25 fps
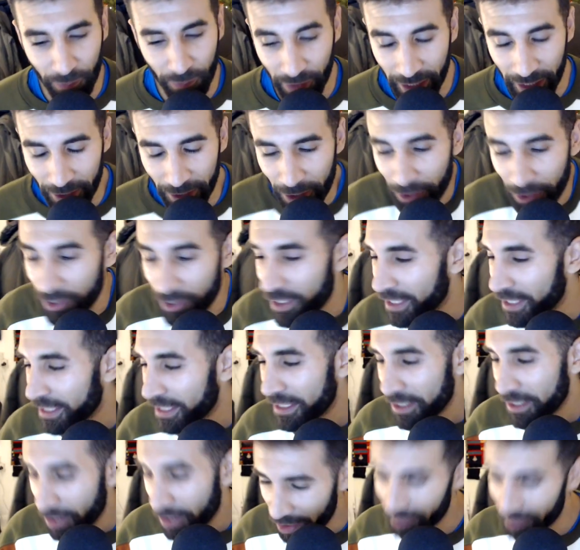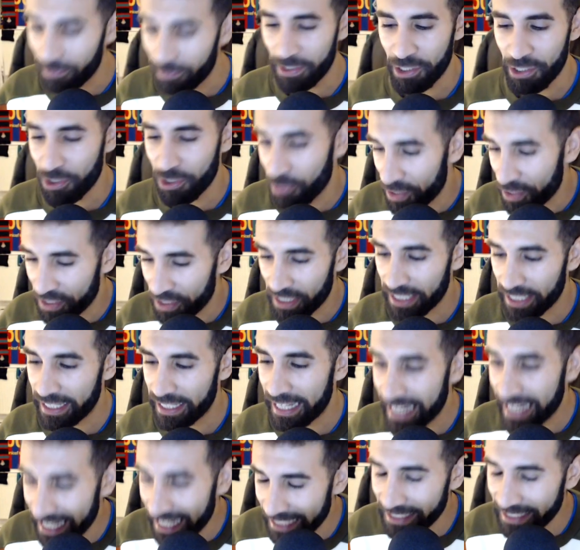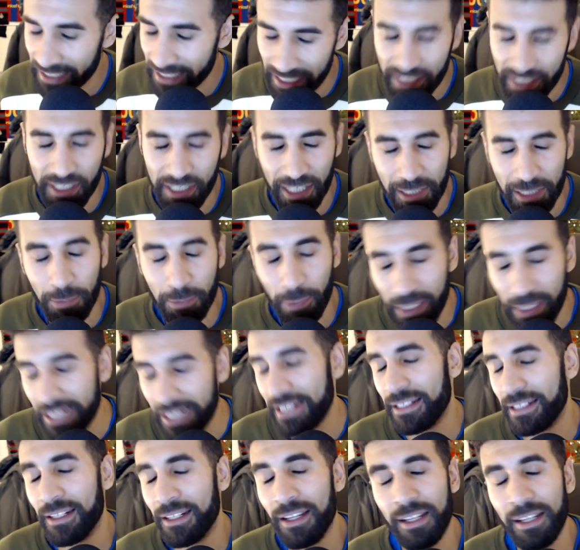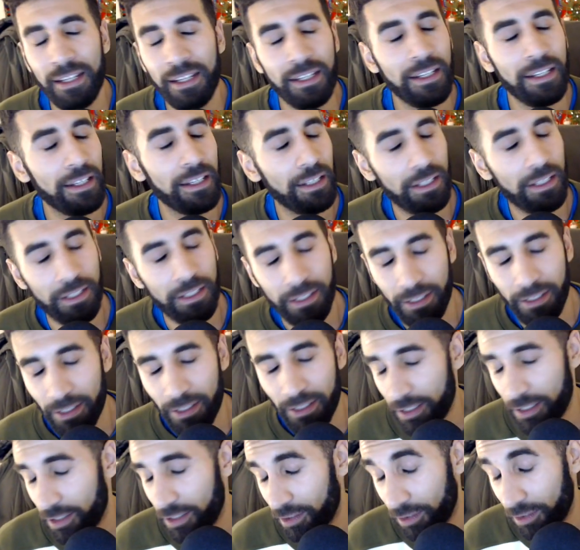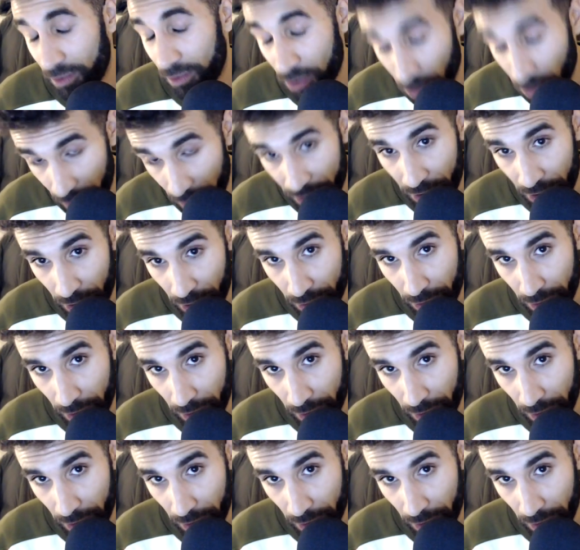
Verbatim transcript: For now though, I've been you, Wizzy, and this has been Question